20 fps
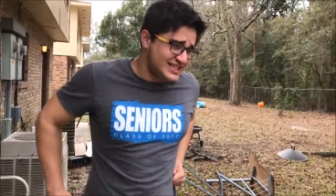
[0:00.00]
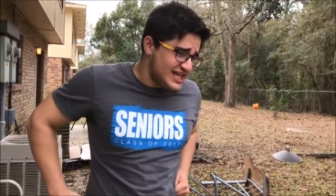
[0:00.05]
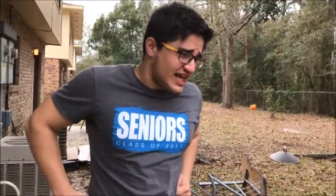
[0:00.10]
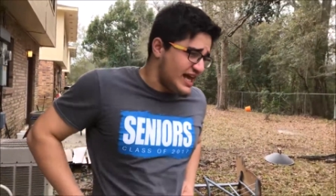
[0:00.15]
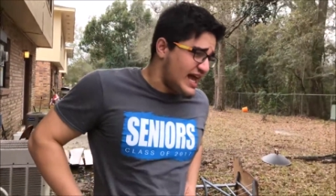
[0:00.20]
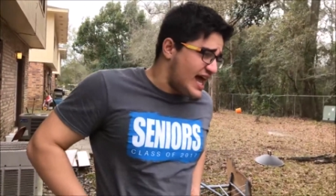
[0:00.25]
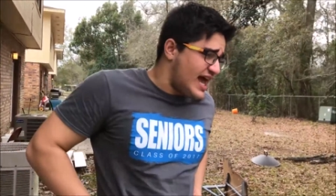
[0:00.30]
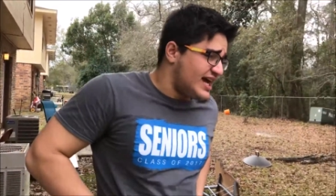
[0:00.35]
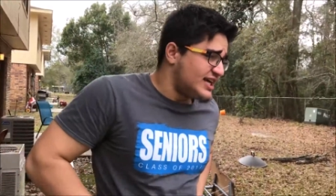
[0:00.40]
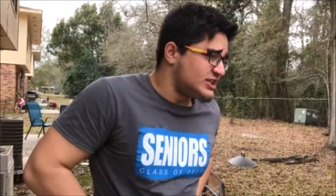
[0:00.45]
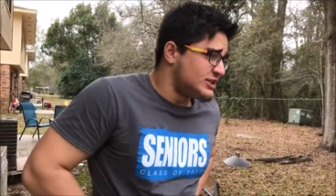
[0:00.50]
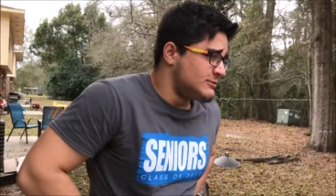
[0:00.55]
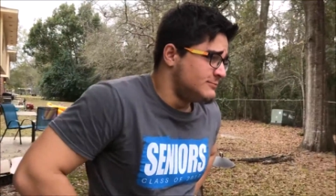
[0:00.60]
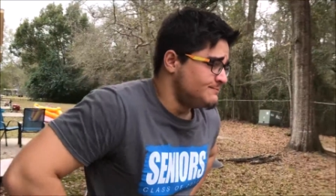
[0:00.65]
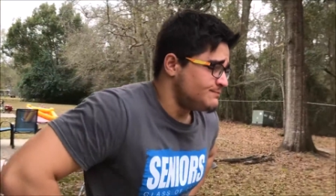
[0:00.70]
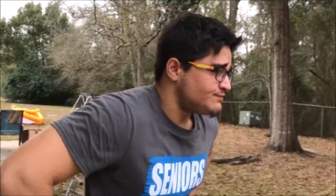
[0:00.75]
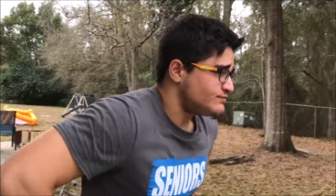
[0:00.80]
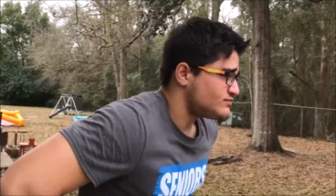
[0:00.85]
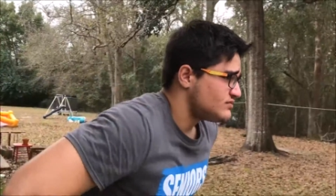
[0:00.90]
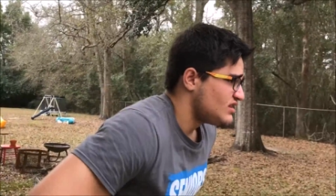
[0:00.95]
tastes like ass.
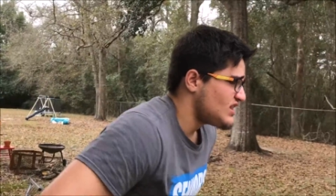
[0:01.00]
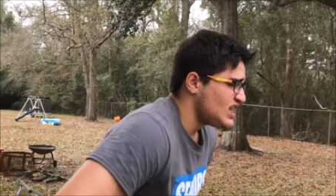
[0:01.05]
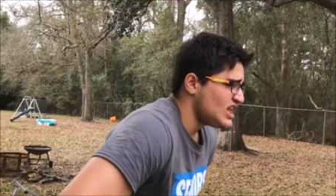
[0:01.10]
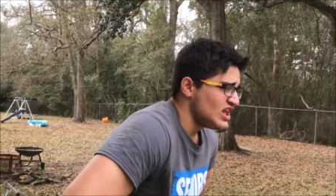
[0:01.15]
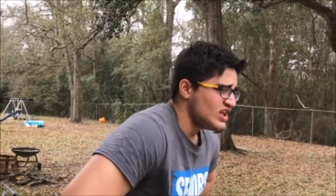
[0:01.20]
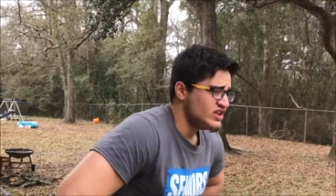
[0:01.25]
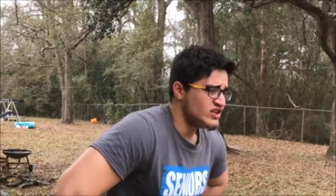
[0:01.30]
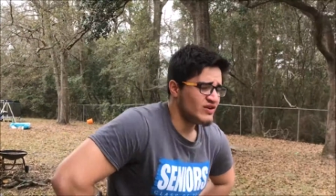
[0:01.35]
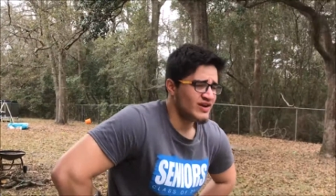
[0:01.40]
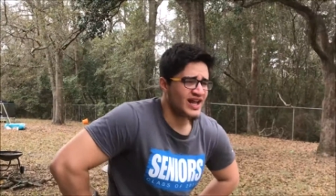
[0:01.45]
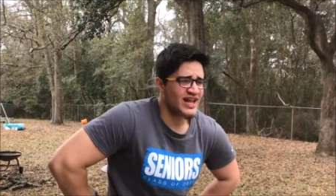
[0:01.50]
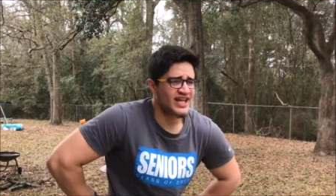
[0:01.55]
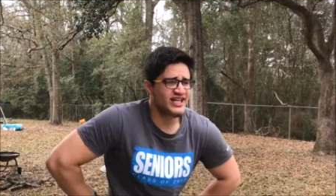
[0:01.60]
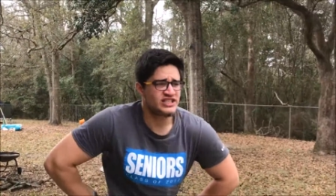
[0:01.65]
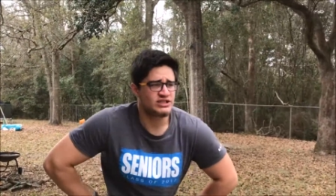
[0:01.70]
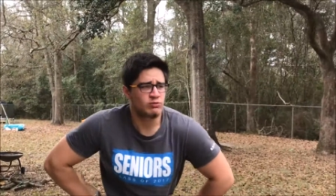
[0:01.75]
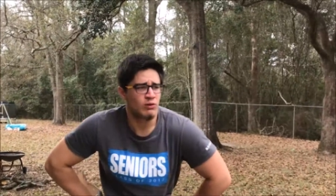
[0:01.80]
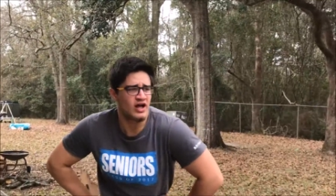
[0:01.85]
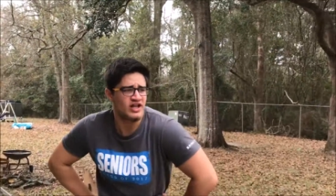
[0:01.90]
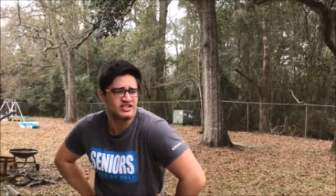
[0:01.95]
Dude, I
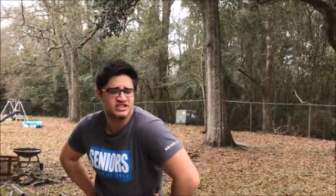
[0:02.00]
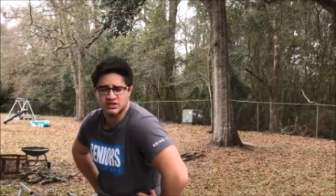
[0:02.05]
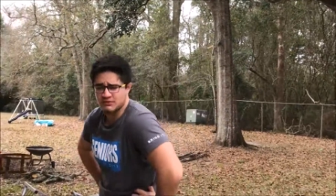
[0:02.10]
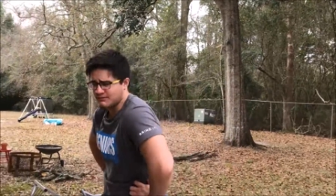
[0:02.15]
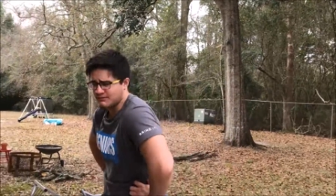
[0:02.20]
like swallowed